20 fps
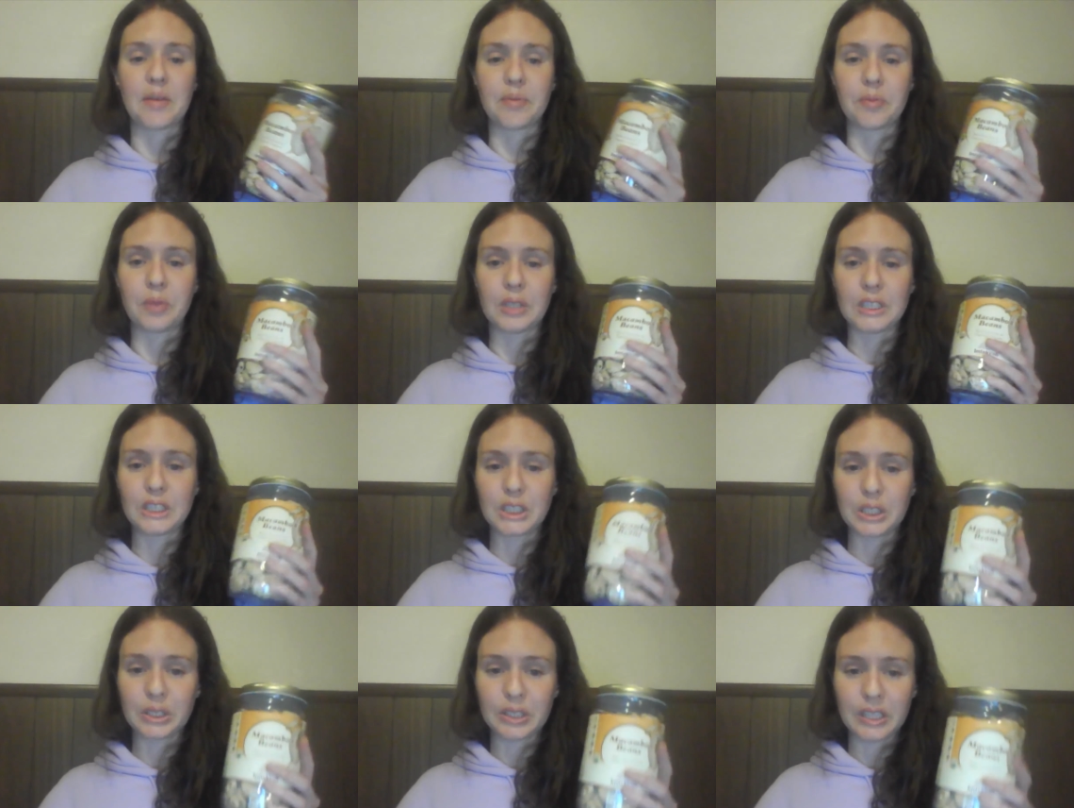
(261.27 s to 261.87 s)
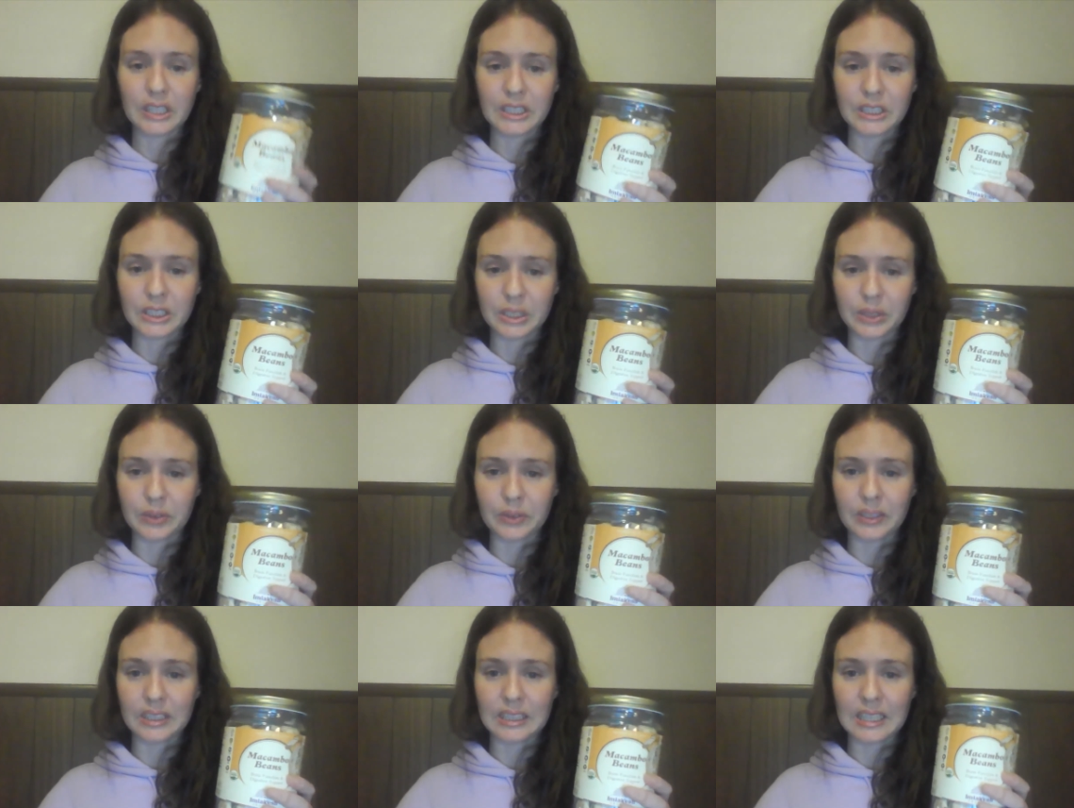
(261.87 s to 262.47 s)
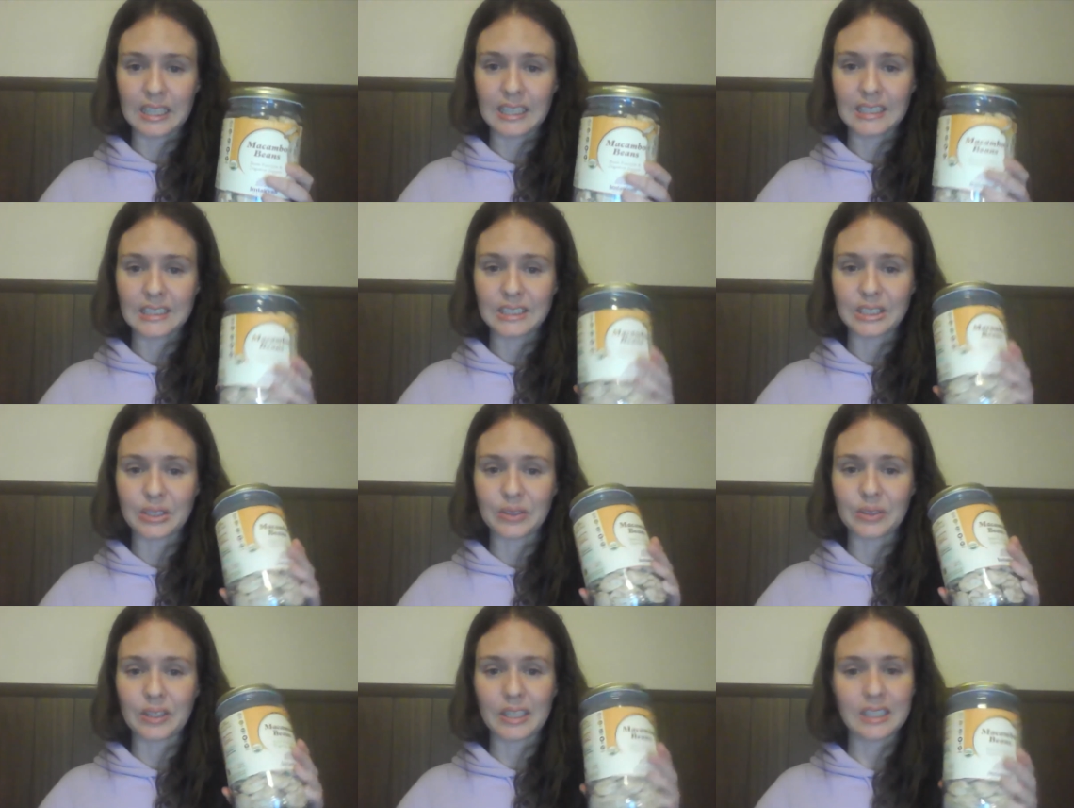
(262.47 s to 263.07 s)
What you can do with these,
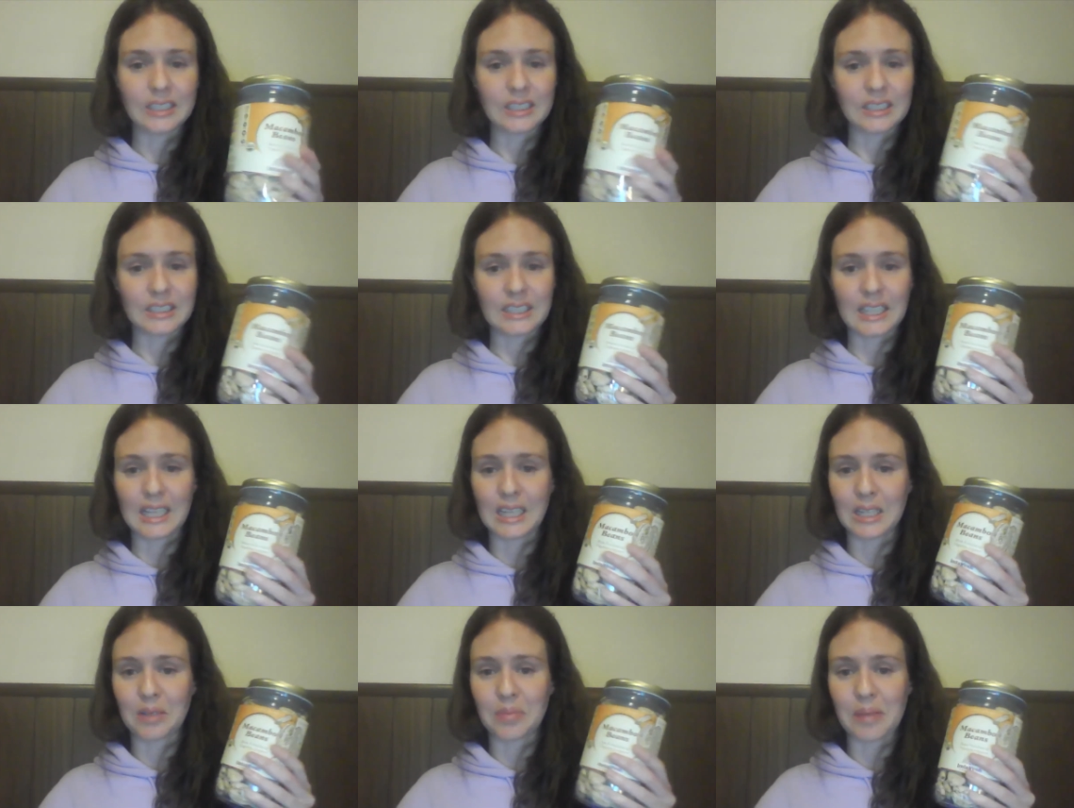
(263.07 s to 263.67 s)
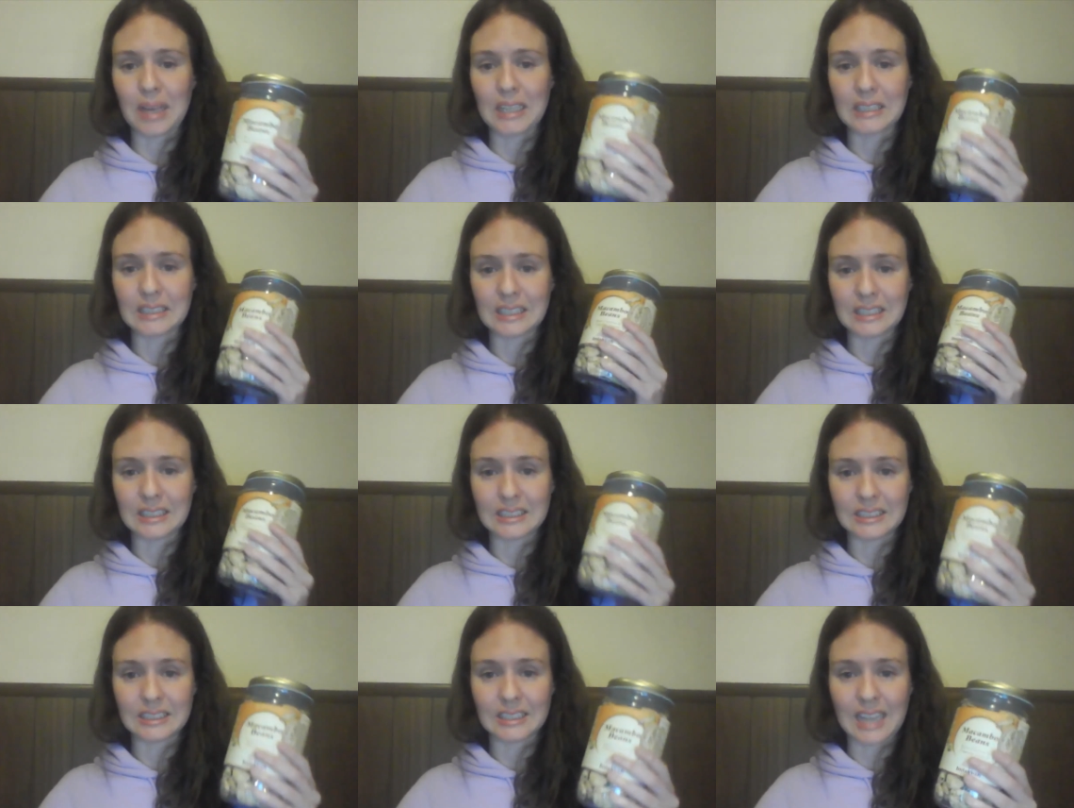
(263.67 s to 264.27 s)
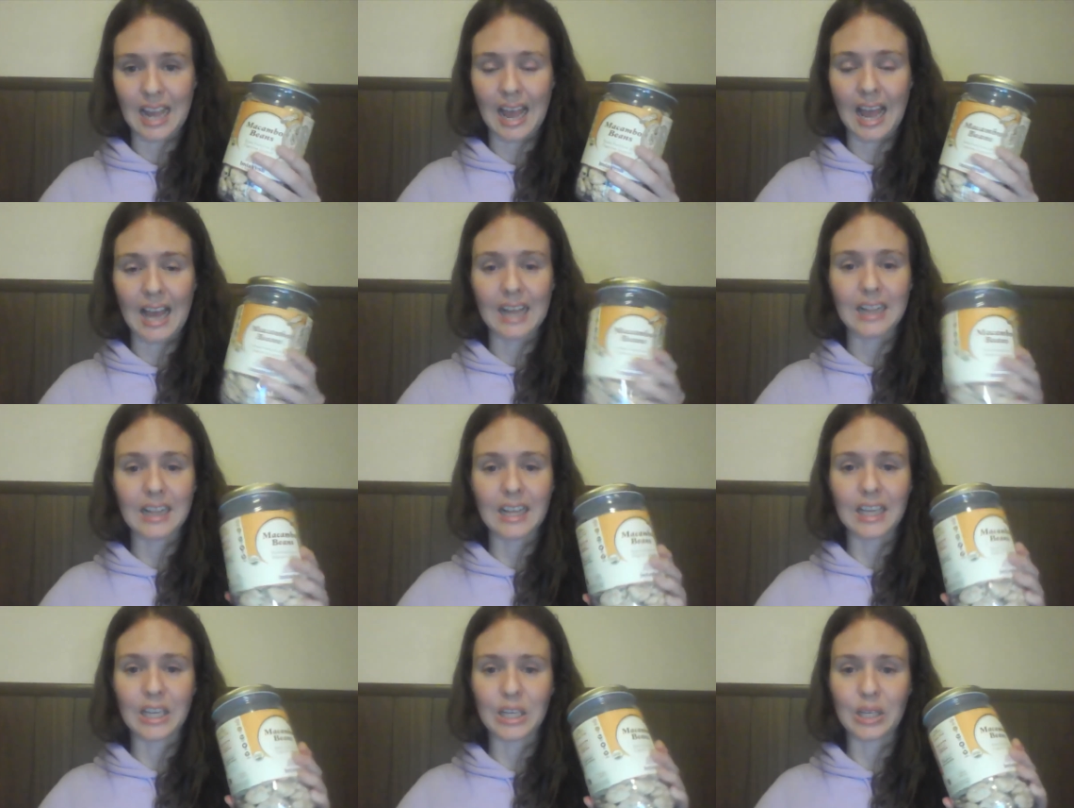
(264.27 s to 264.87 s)
you can just eat them as a snack
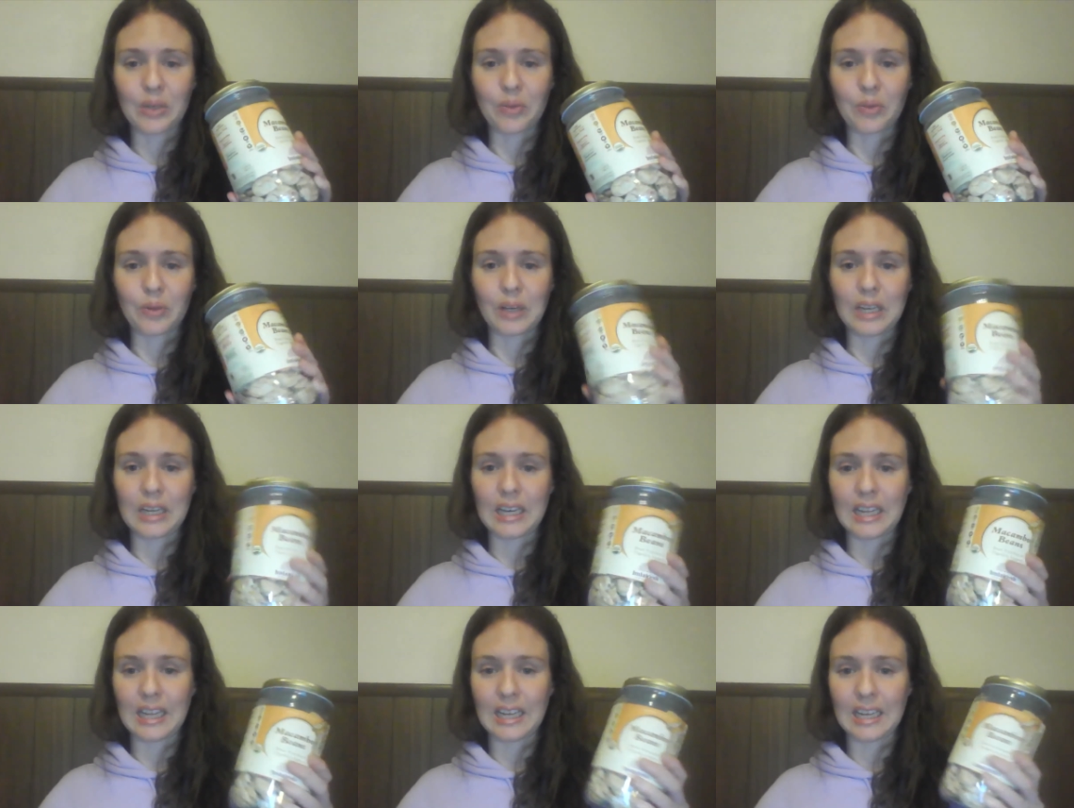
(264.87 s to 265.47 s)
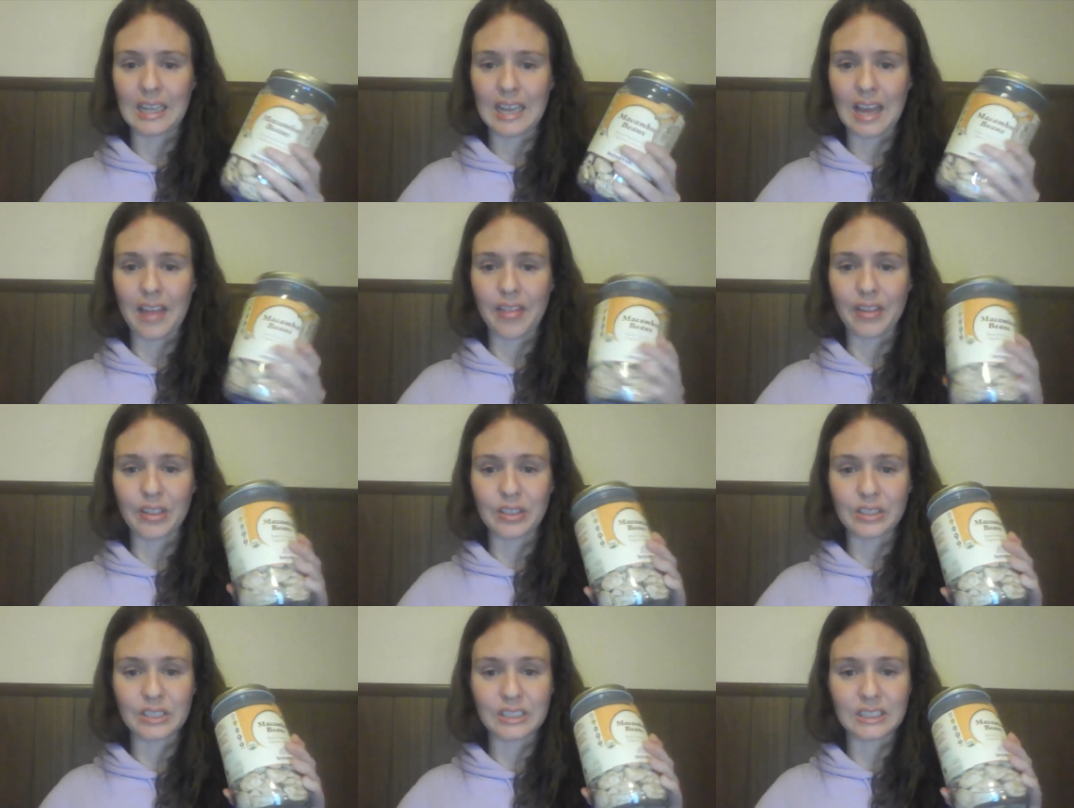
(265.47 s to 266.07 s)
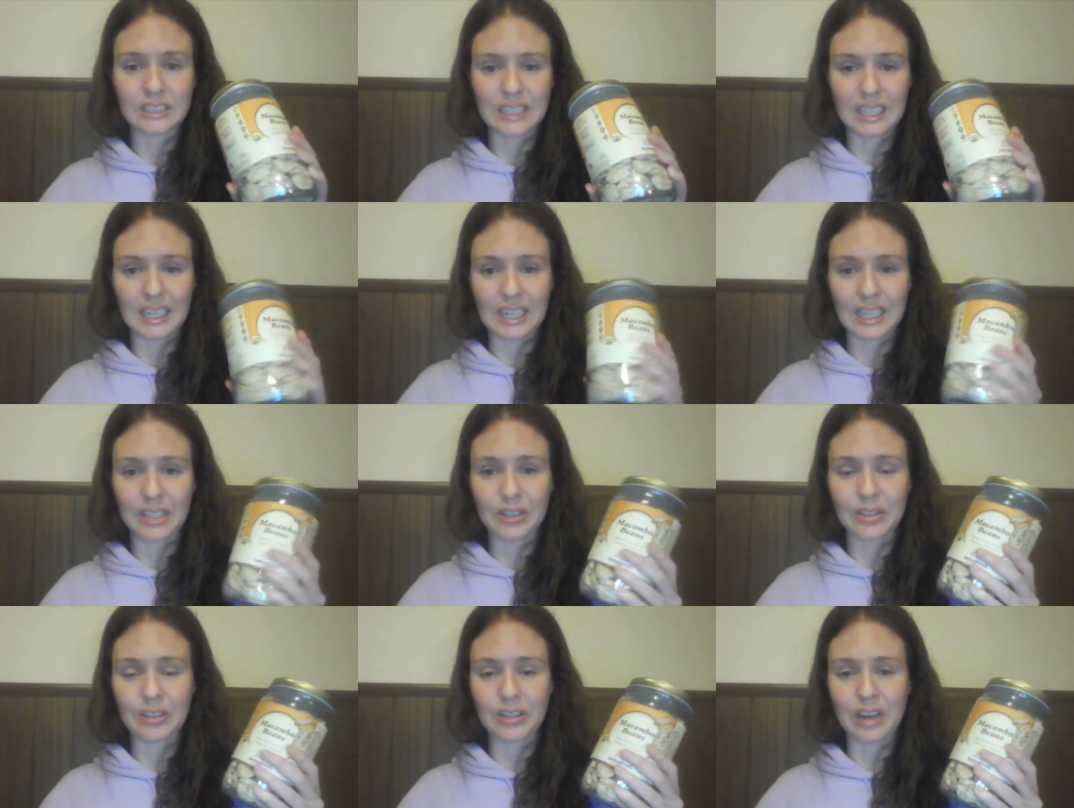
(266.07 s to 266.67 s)
like you would any other
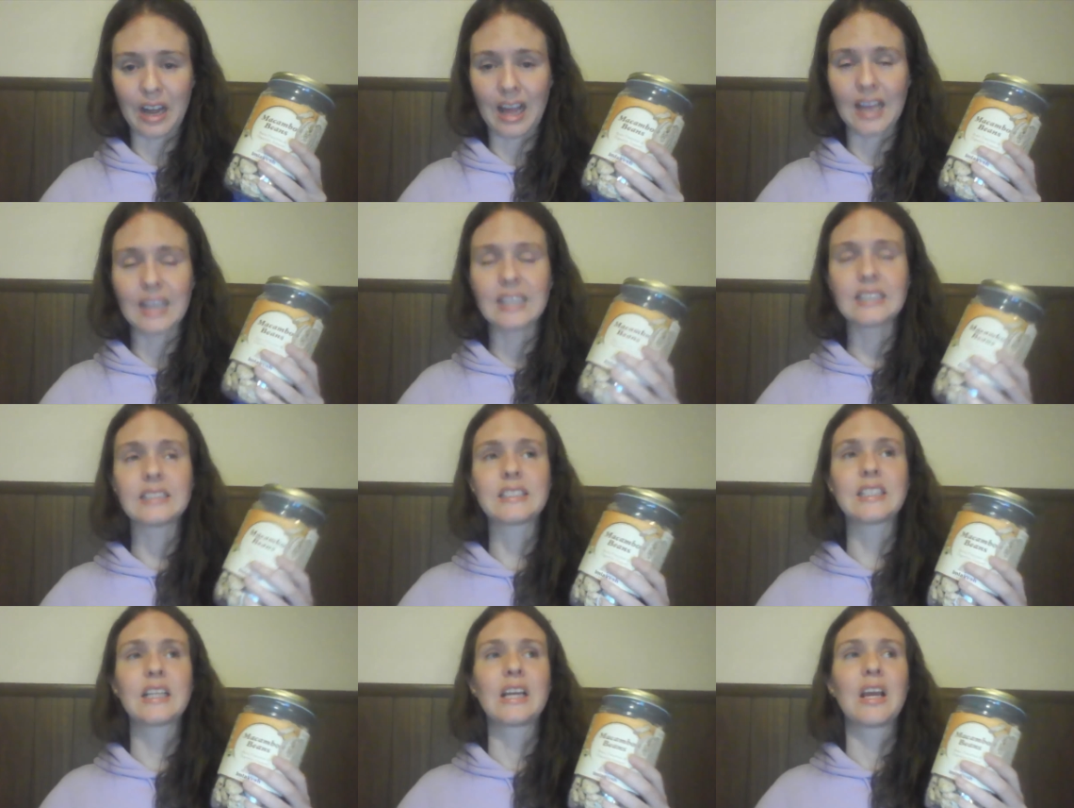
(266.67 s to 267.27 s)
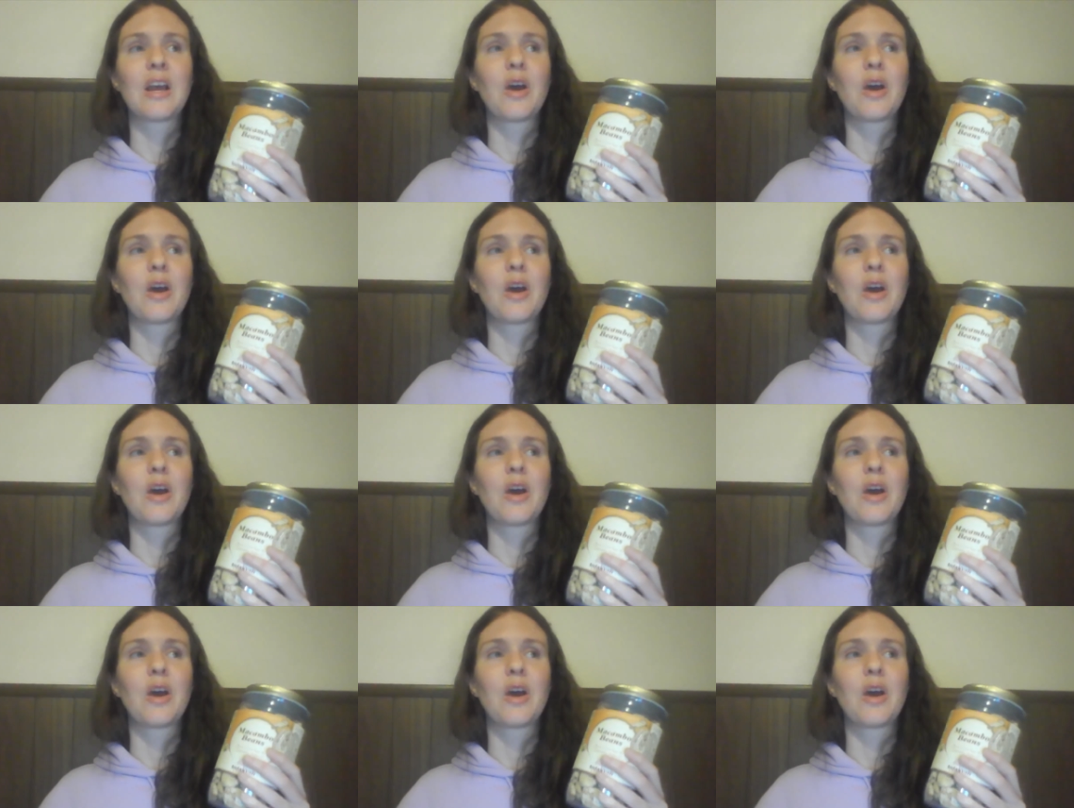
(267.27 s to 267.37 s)
seed or nut,